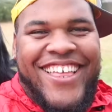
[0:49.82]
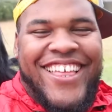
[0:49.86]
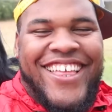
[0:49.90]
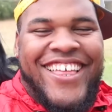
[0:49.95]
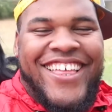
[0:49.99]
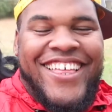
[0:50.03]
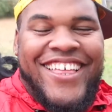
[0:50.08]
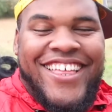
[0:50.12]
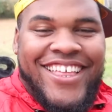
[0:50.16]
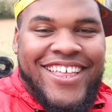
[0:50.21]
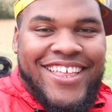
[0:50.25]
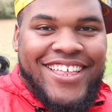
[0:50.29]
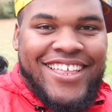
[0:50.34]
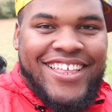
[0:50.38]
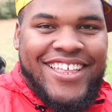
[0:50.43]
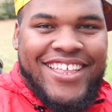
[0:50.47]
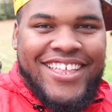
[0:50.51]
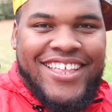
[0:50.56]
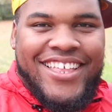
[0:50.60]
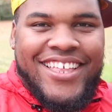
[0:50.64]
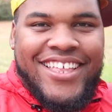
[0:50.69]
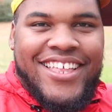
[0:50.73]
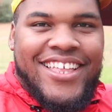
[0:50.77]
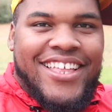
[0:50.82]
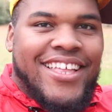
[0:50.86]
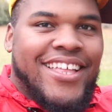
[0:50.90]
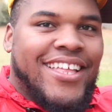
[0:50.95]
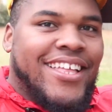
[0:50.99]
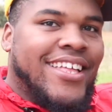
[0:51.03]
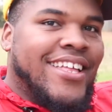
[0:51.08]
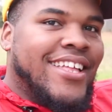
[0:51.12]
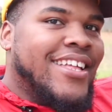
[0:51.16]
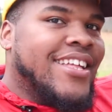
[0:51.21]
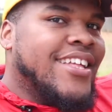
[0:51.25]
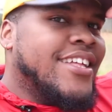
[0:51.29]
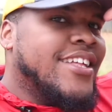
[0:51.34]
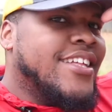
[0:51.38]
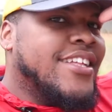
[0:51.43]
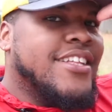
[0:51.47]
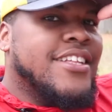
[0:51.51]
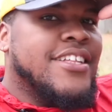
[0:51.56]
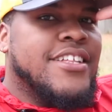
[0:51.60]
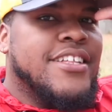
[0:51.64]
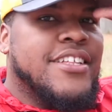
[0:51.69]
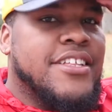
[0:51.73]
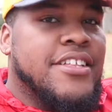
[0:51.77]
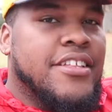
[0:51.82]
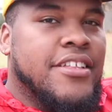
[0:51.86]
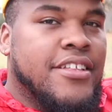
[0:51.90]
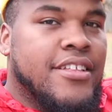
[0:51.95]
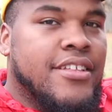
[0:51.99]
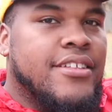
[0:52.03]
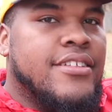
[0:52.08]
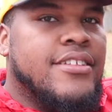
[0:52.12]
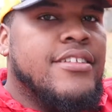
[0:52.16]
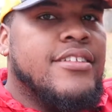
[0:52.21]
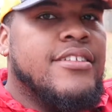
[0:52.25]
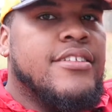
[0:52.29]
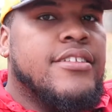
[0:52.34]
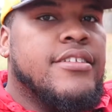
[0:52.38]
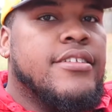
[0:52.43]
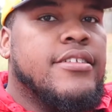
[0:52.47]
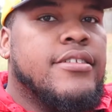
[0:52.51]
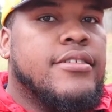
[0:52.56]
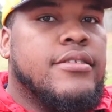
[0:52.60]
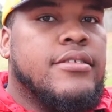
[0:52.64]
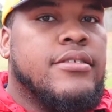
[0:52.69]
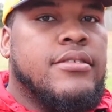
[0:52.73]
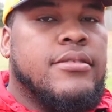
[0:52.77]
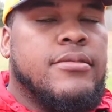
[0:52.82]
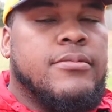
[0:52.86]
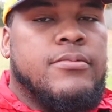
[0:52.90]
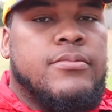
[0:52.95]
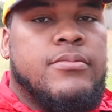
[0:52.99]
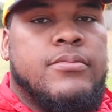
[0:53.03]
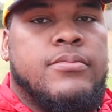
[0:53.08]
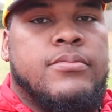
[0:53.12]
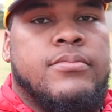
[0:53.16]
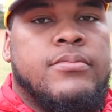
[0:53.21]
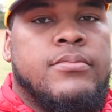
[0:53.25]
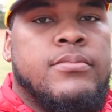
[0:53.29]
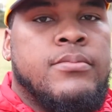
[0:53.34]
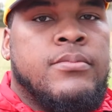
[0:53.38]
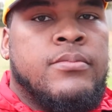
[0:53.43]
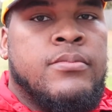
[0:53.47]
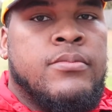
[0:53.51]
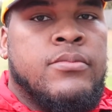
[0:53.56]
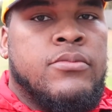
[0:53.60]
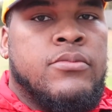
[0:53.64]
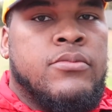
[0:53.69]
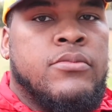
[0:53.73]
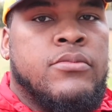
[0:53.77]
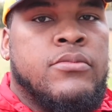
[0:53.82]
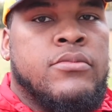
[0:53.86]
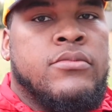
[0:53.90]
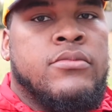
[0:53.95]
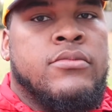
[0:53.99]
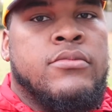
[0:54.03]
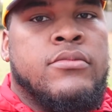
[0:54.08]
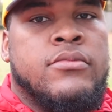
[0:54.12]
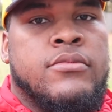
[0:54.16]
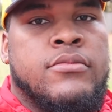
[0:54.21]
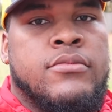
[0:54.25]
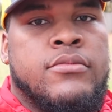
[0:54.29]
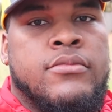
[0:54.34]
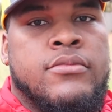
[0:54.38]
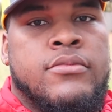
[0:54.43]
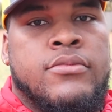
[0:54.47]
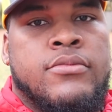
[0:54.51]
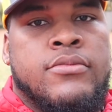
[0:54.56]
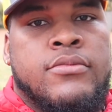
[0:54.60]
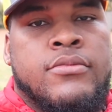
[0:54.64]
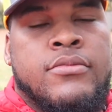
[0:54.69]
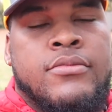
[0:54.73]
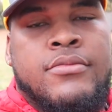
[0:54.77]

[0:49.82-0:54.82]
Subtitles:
This person isn't speaking.